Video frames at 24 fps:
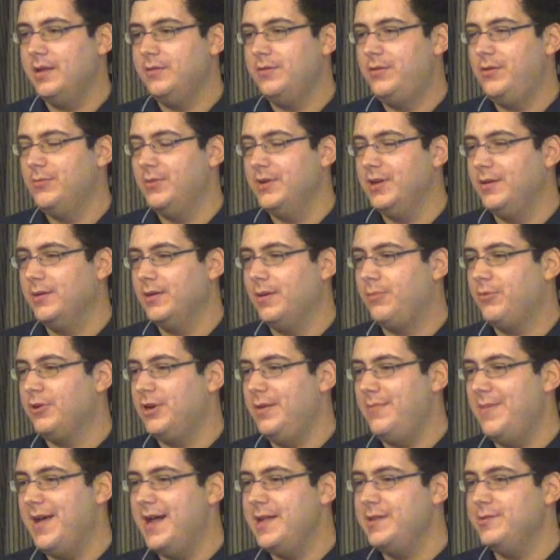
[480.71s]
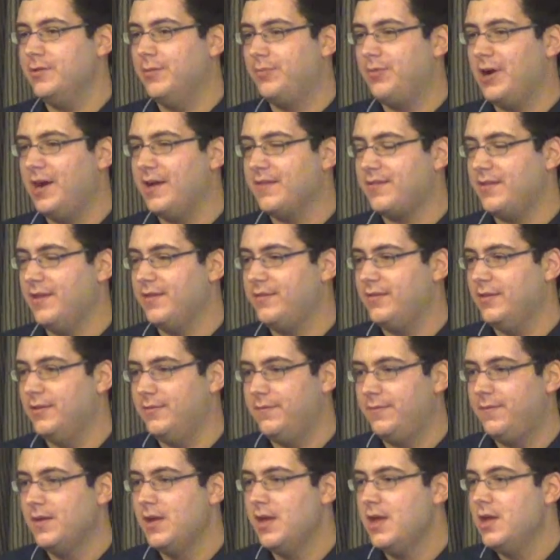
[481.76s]
doing a pretty manual process
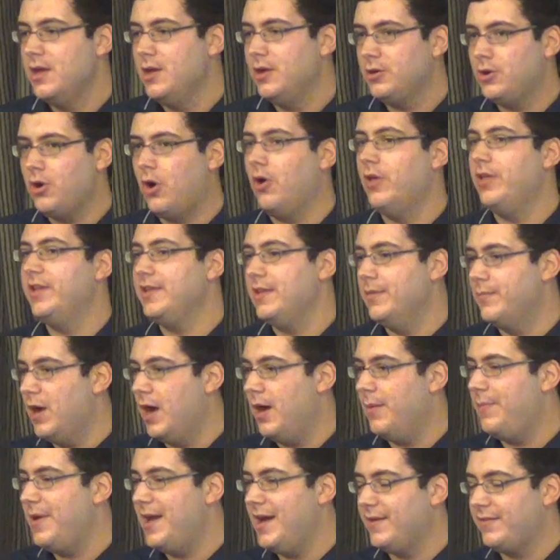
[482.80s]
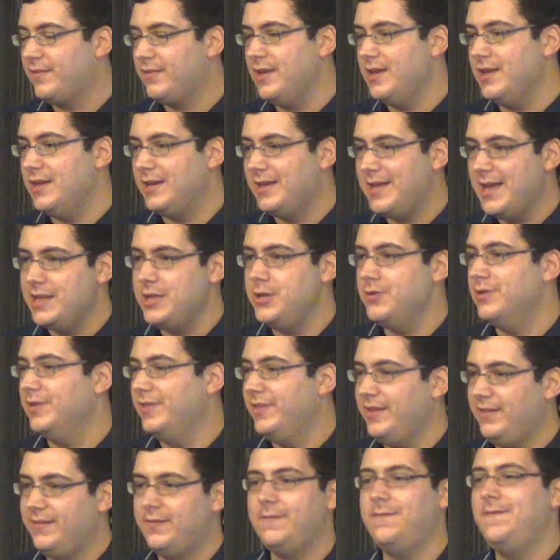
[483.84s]
of calling them up, asking, can you at
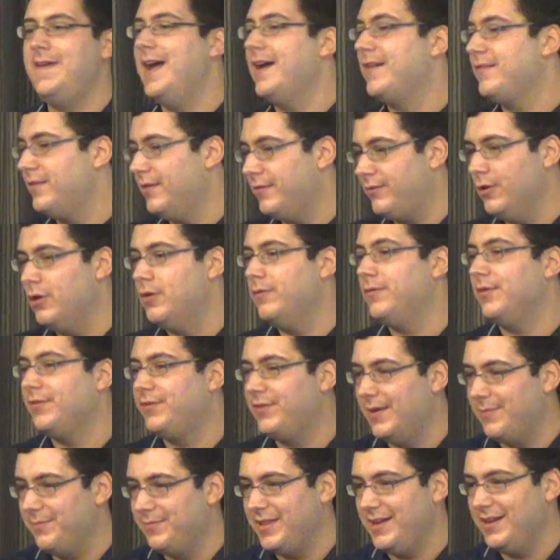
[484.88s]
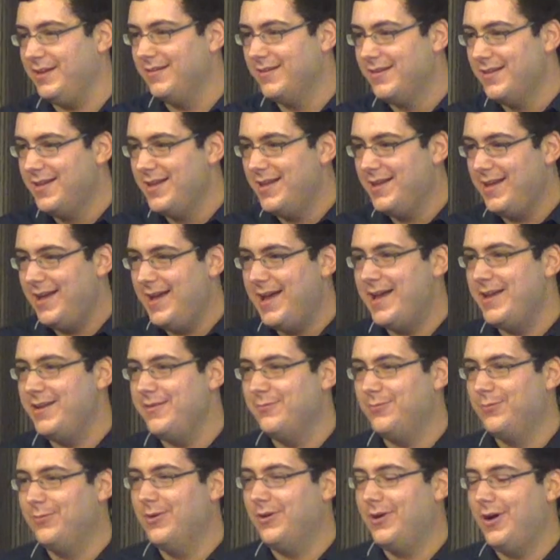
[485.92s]
least fax us over something? And
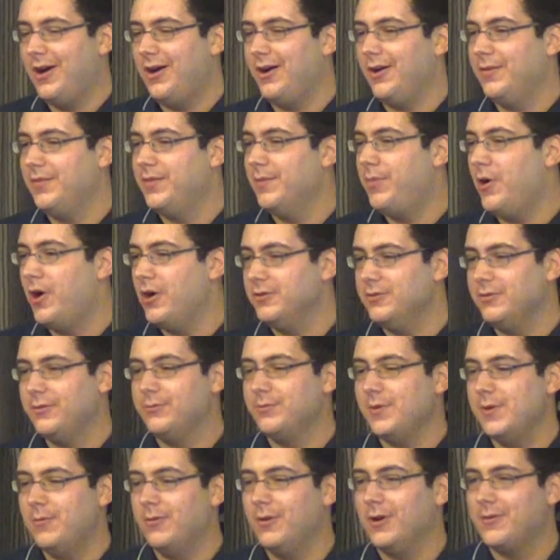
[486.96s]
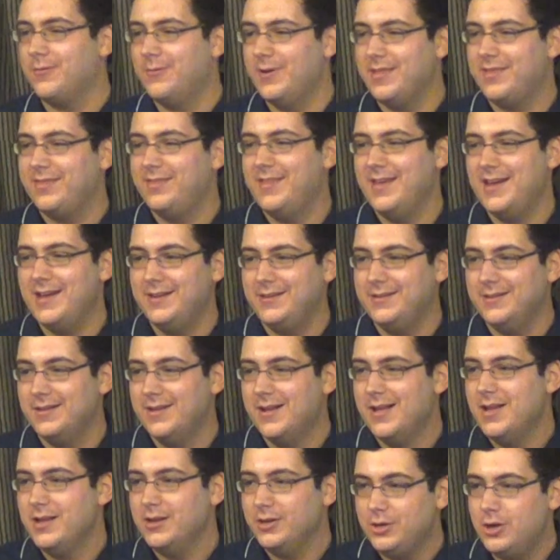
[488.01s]
the partners we work with then
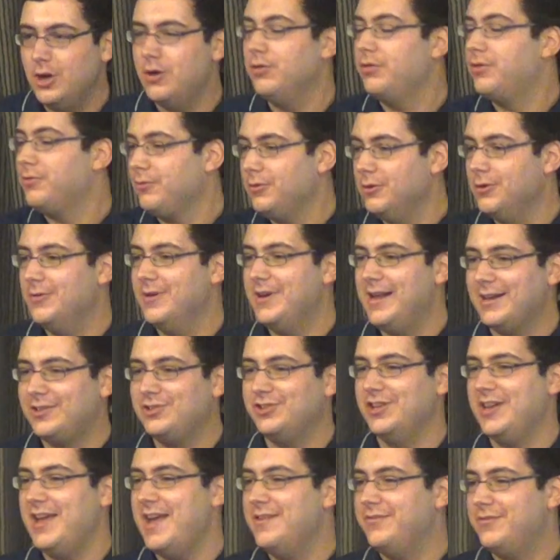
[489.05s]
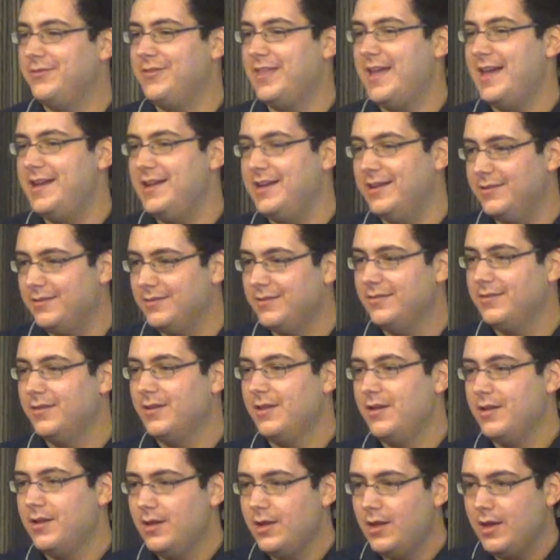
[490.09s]
go through and actually enter that in.
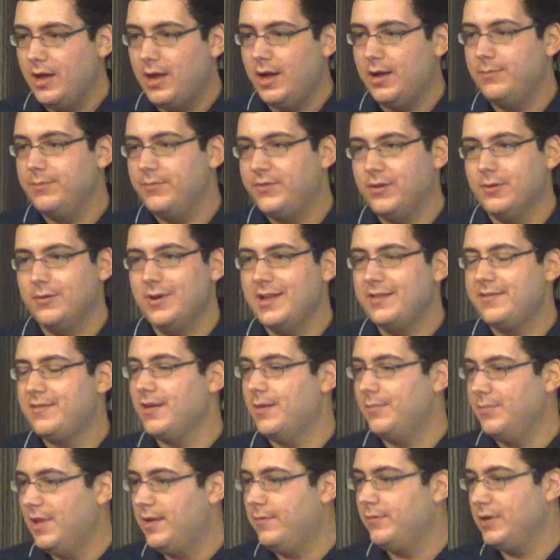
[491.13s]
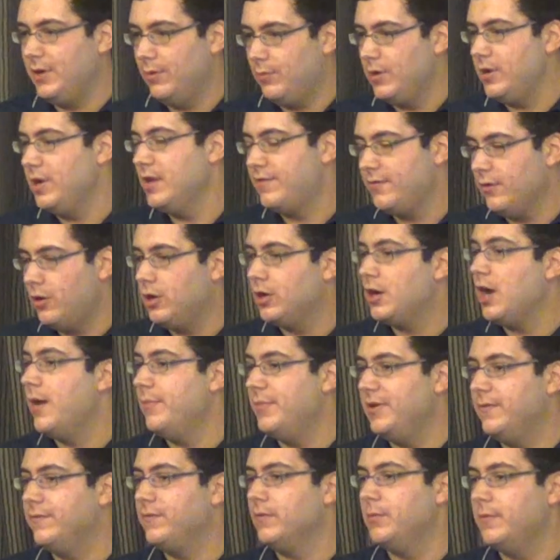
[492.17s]
So at some level, it's all
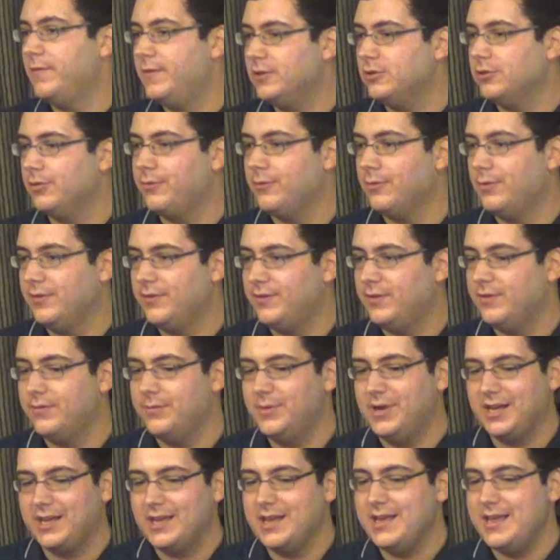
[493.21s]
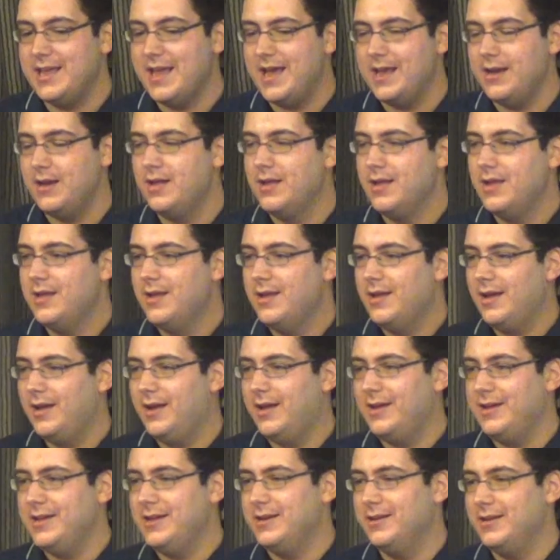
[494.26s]
coming from official sources, but it can get
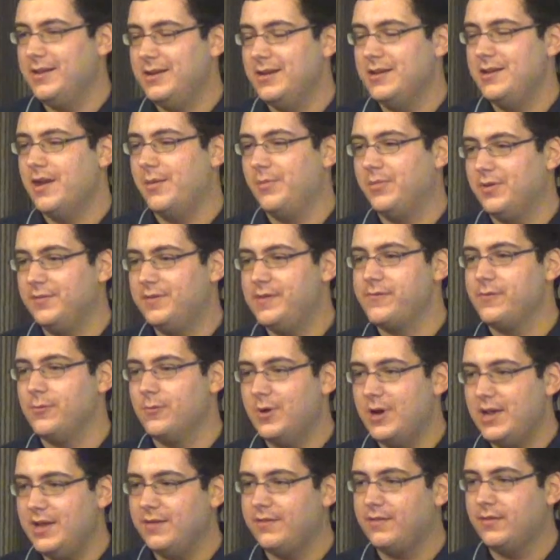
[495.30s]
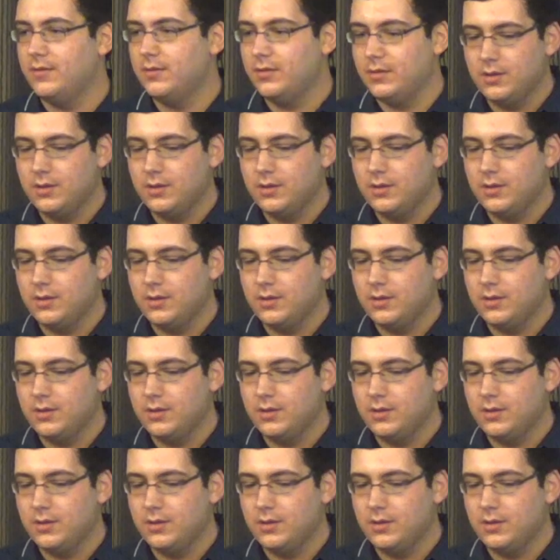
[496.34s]
in a number of different ways.